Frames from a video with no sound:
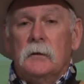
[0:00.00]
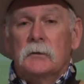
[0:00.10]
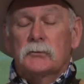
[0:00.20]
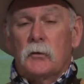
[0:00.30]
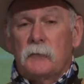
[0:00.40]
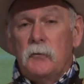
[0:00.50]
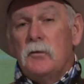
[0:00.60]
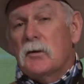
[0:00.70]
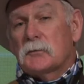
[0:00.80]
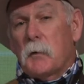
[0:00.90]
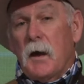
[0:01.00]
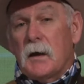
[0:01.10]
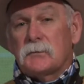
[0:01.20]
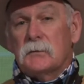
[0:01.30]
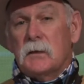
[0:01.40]
So a few years
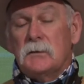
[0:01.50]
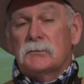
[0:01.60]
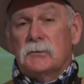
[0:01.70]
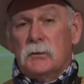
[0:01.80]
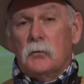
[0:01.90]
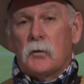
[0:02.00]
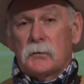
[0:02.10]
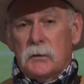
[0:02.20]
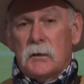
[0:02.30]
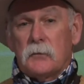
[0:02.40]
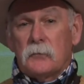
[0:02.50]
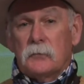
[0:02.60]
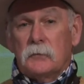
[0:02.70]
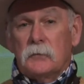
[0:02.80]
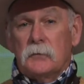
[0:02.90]
passed and they still worked together,
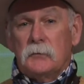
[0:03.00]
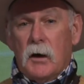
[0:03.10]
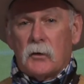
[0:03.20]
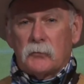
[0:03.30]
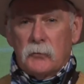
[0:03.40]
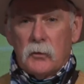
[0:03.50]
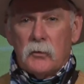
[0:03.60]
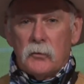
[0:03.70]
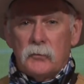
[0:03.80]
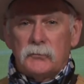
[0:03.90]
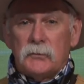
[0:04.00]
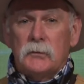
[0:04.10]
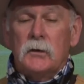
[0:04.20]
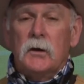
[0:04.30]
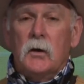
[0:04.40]
doctoring the herds
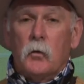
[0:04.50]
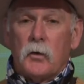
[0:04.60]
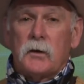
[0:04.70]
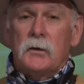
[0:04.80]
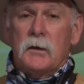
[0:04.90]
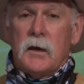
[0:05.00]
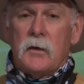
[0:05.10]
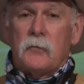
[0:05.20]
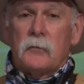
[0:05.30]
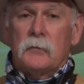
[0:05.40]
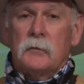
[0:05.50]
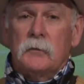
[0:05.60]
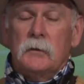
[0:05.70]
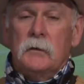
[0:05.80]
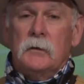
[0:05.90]
and working together.
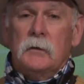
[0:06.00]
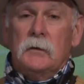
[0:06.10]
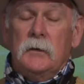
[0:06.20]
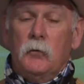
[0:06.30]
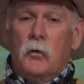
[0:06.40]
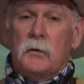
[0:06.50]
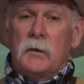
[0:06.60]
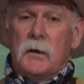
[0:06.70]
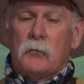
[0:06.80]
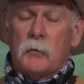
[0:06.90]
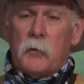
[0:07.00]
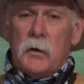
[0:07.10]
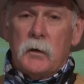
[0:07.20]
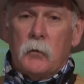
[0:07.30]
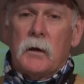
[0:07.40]
And one day on the
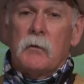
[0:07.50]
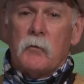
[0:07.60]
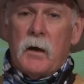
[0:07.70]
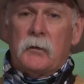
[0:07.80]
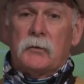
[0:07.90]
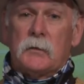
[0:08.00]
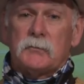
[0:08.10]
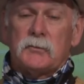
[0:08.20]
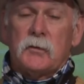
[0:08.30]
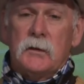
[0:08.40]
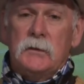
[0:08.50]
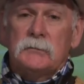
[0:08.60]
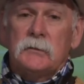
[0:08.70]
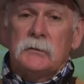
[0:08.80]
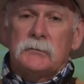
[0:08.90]
prairie while they were rounding up
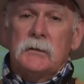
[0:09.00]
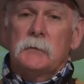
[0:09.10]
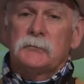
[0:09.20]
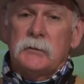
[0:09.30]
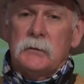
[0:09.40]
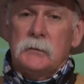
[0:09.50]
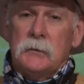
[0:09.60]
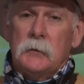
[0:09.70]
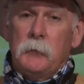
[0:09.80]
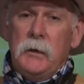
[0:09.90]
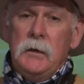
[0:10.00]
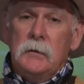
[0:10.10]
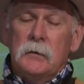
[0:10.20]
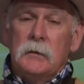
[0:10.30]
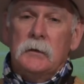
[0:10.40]
strays, Slim said,
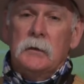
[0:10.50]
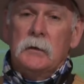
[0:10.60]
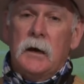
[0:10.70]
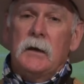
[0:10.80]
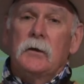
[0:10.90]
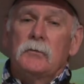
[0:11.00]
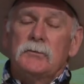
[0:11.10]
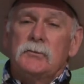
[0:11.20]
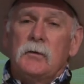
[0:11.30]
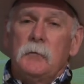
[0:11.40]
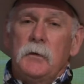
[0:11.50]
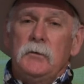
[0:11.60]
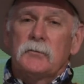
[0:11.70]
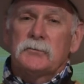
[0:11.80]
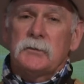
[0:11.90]
"Pete, I noticed you ain't
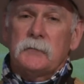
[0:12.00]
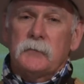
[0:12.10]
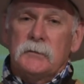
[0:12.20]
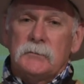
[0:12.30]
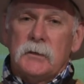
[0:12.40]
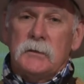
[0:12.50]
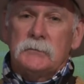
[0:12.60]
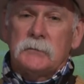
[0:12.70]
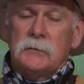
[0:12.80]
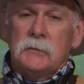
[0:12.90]
been yourself these days."